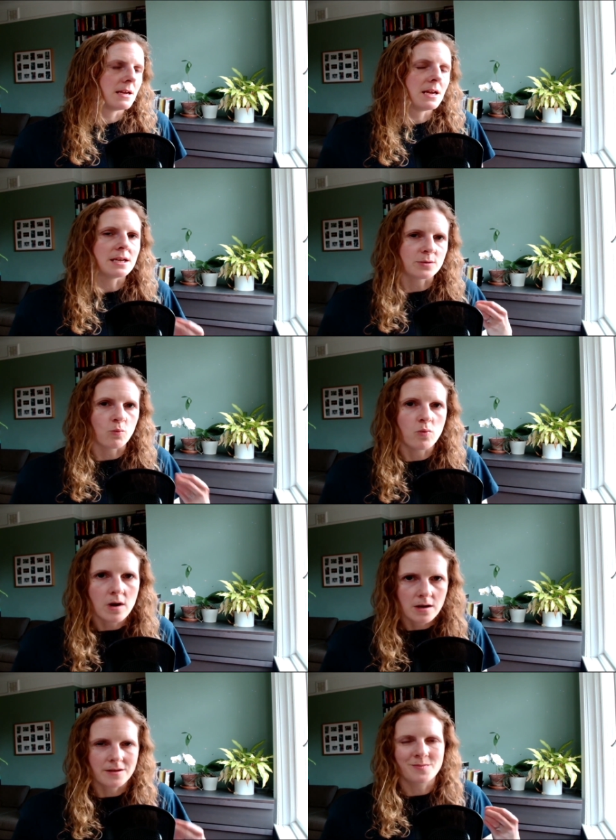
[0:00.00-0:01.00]
it's
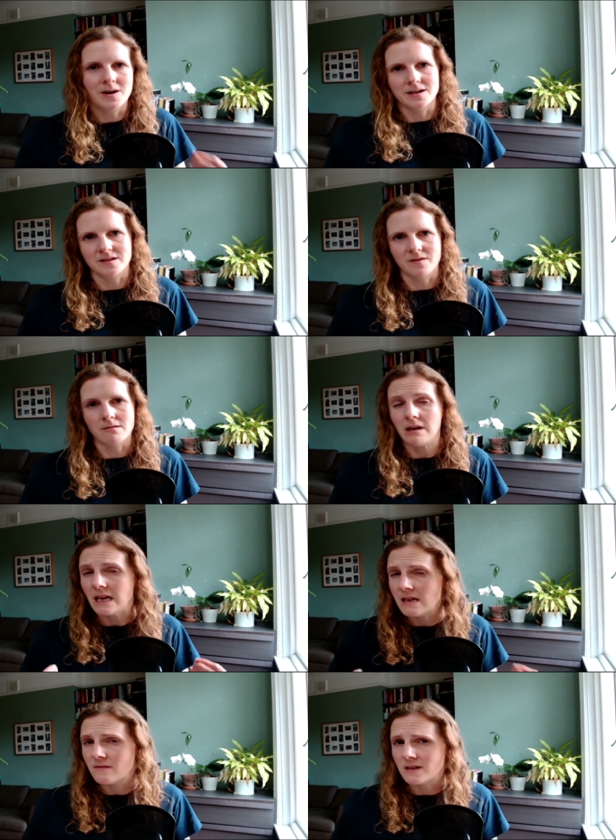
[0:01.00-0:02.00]
worth
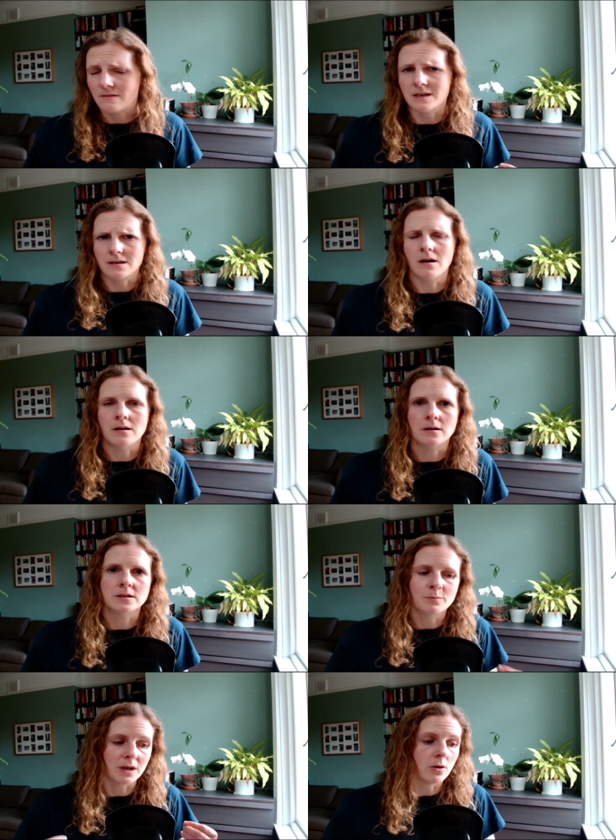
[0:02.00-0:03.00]
persevering, even if it's
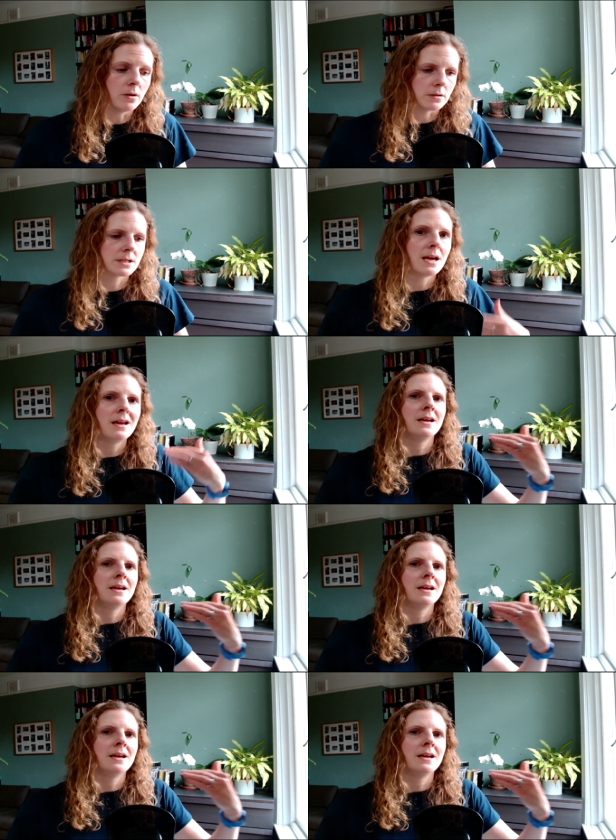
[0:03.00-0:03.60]
hard, because